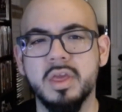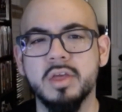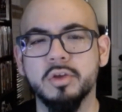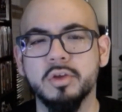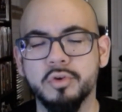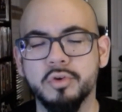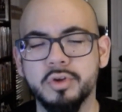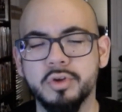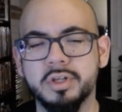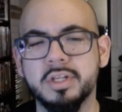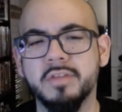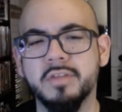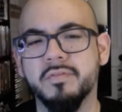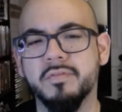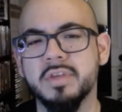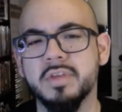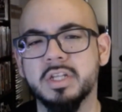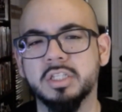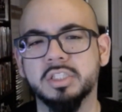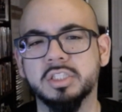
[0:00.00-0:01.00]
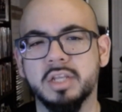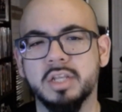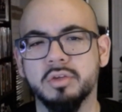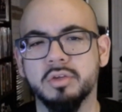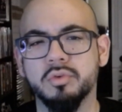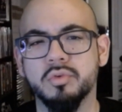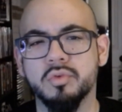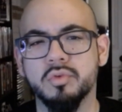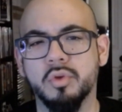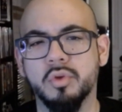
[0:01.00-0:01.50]
could defeat Jey
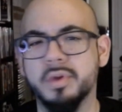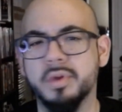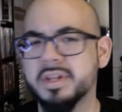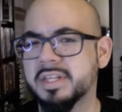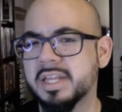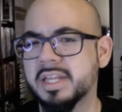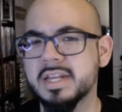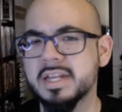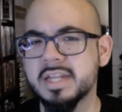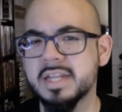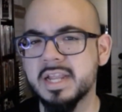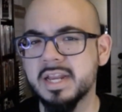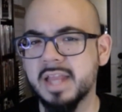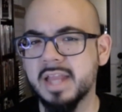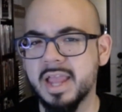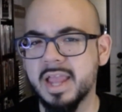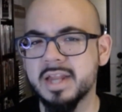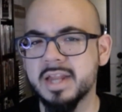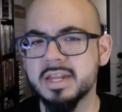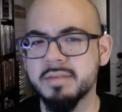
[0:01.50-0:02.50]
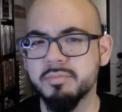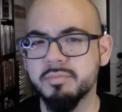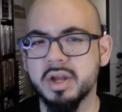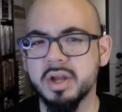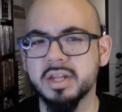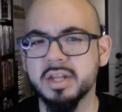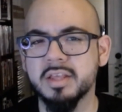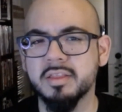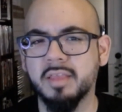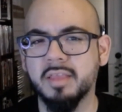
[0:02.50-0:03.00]
Uso and didn't need
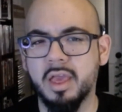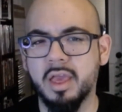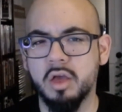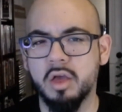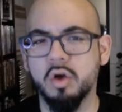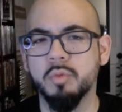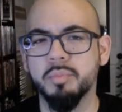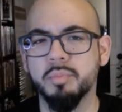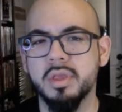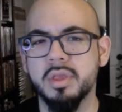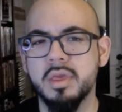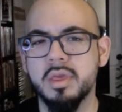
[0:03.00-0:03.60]
anybody's help.